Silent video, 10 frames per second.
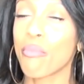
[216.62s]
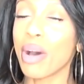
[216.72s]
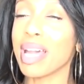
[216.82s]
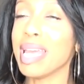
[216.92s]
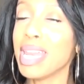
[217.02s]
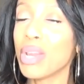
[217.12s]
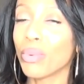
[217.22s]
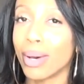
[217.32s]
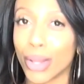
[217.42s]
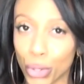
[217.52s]
But
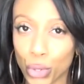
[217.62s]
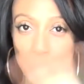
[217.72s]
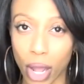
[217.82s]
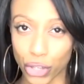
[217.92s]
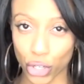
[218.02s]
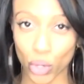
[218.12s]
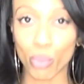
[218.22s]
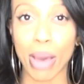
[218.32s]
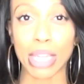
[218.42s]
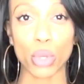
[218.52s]
anyone who's watching
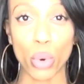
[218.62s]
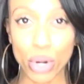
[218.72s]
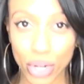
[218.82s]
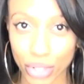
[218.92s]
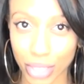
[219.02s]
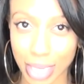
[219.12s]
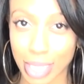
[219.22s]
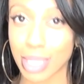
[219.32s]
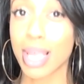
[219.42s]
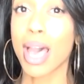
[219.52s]
who might order
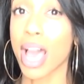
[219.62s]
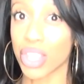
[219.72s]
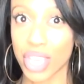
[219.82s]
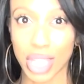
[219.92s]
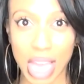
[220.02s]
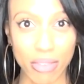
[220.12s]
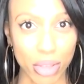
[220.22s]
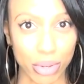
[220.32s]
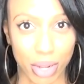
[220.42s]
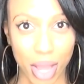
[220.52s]
these, I think they have other